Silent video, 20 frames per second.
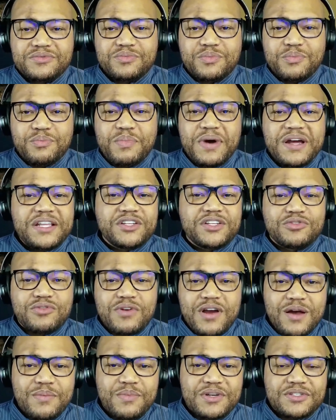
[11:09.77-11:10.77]
money
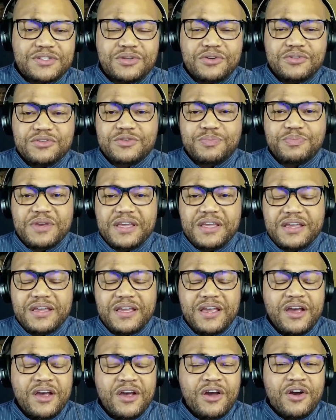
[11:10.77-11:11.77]
trauma, so to speak.
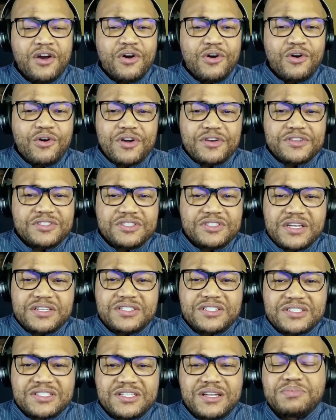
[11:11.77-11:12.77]

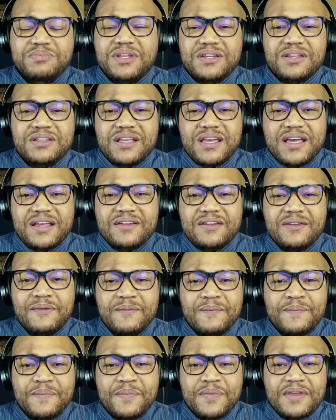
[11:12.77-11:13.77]
Just something that
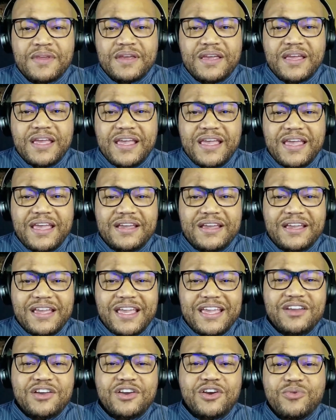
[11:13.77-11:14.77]
it
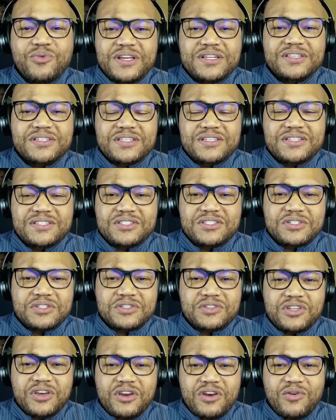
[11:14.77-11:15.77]
increases
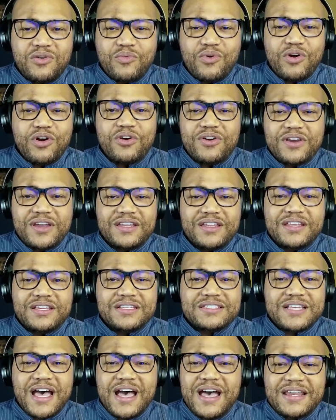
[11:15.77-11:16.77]
their worry and
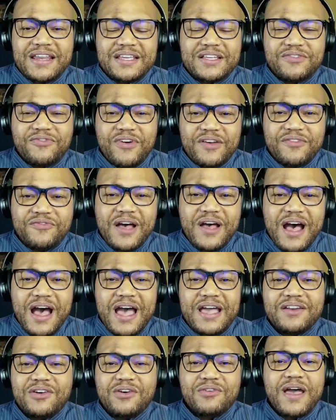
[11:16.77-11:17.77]
anxiety. If
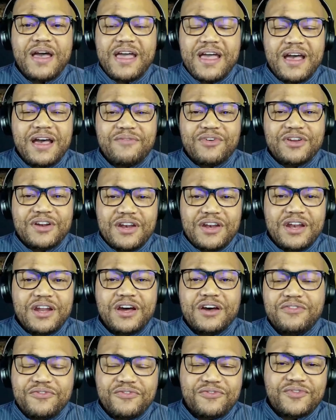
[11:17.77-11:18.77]
I don't have
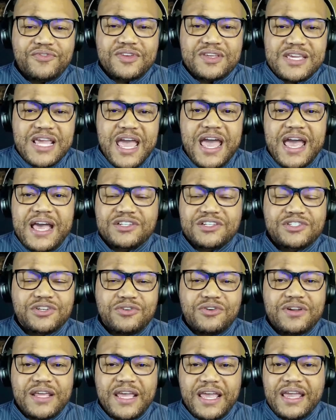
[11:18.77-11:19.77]
enough cash
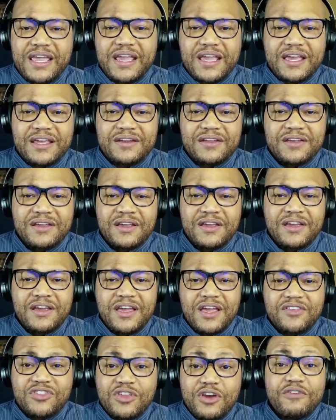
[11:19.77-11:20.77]
on hand,
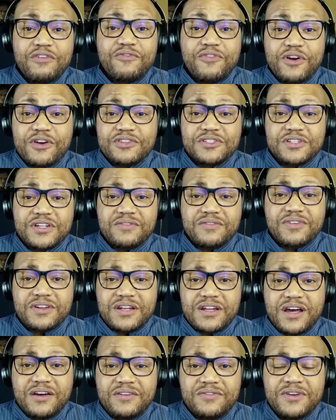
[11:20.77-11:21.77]
their version of
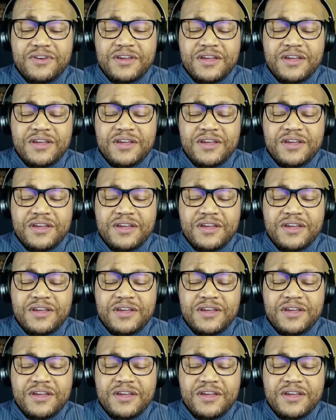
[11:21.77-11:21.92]
enough,